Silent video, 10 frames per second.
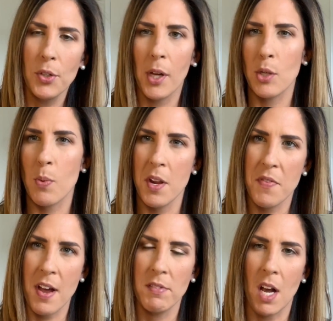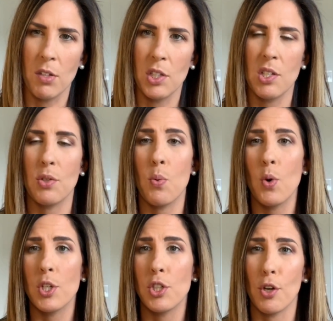You get $25
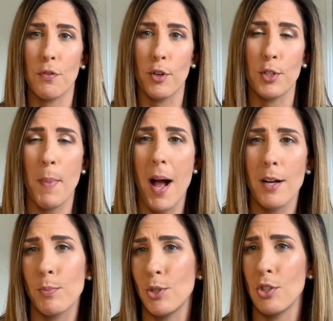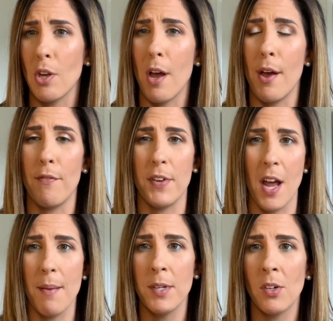towards your first box, which is
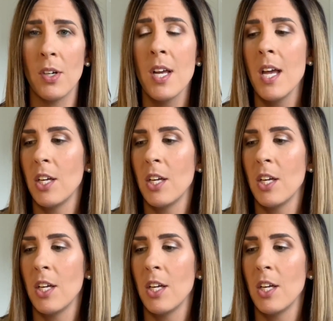phenomenal.